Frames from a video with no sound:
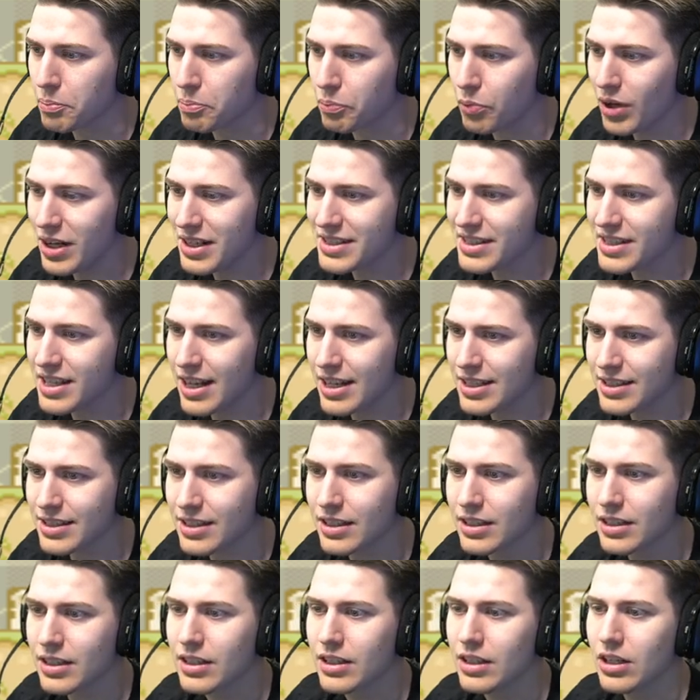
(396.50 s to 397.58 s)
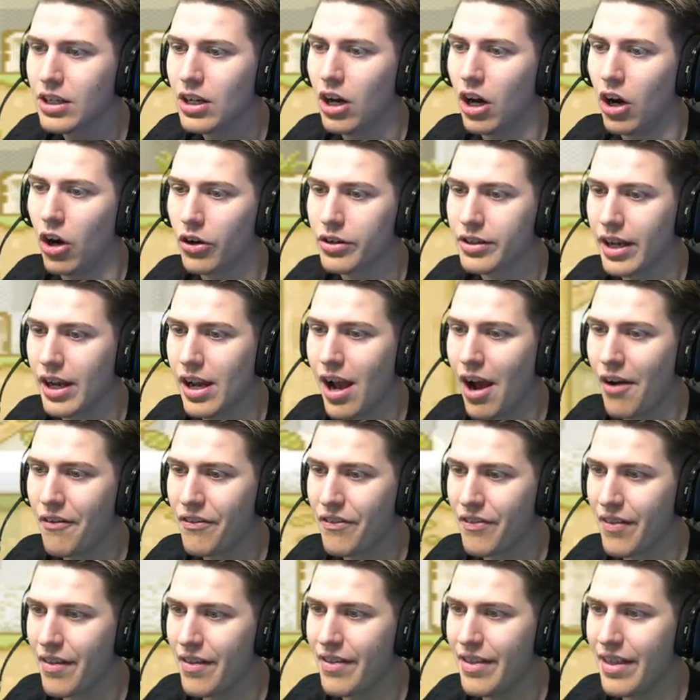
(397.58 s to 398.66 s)
as the princess? Okay,
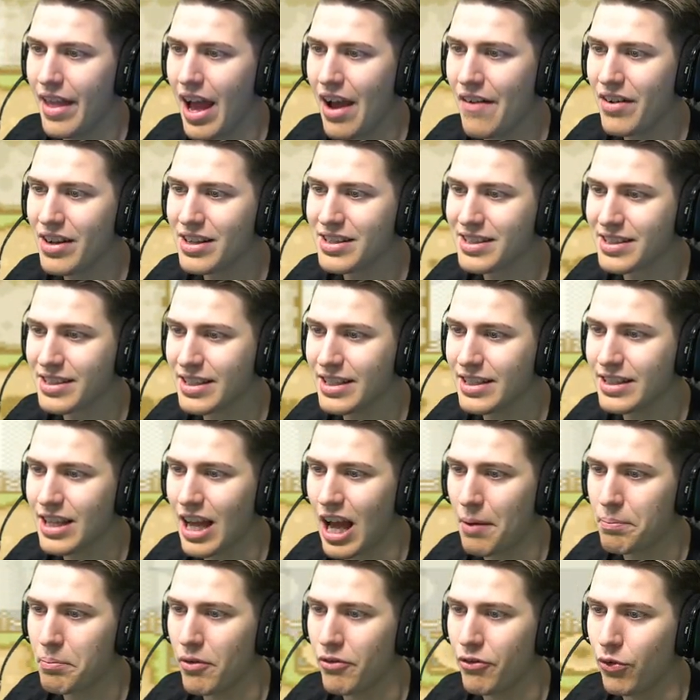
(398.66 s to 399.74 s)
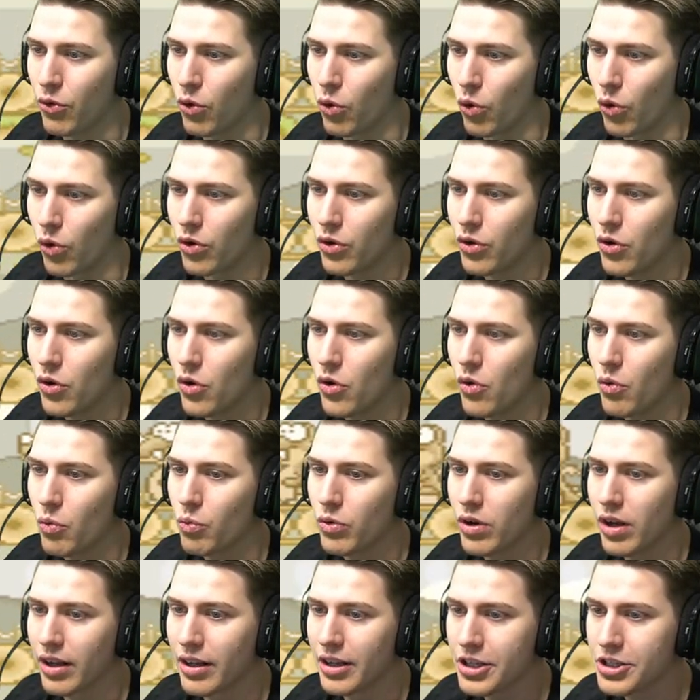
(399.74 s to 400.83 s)
I've never seen that before.
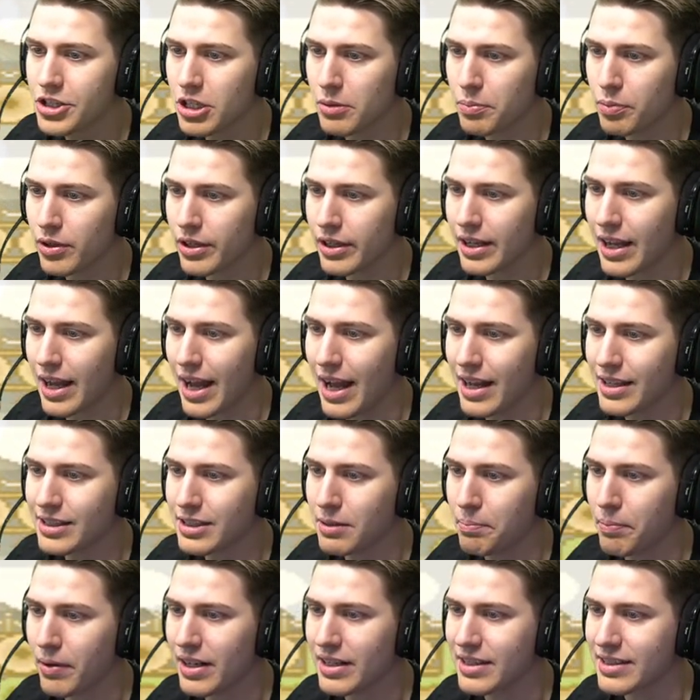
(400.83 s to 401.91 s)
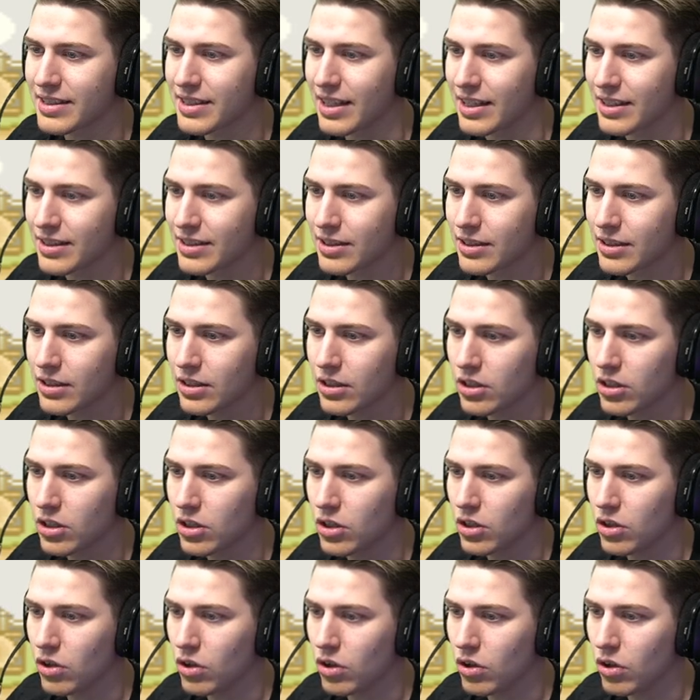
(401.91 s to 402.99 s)
We're literally playing as the princess.
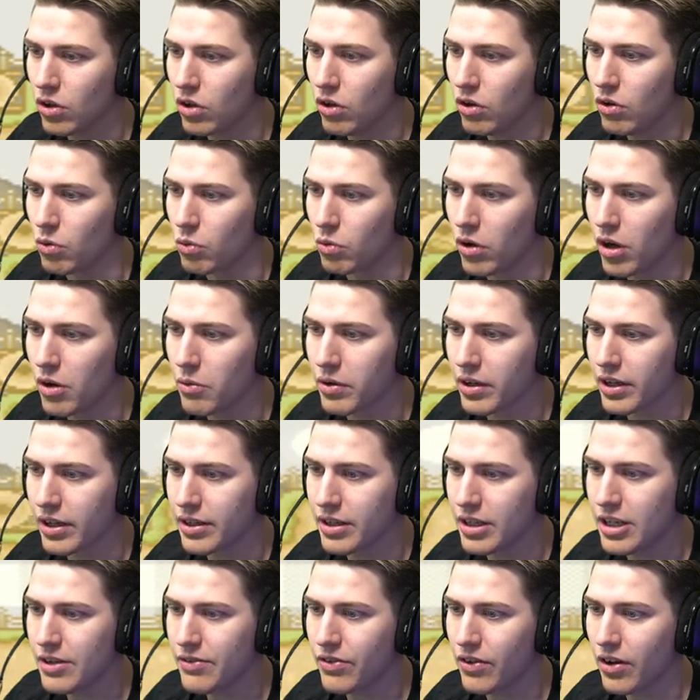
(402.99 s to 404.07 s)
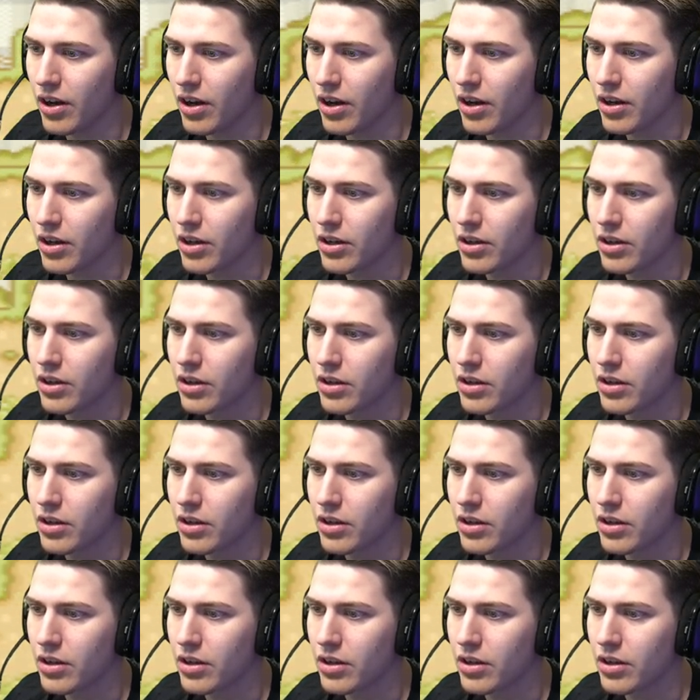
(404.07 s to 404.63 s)
Oh, and we can even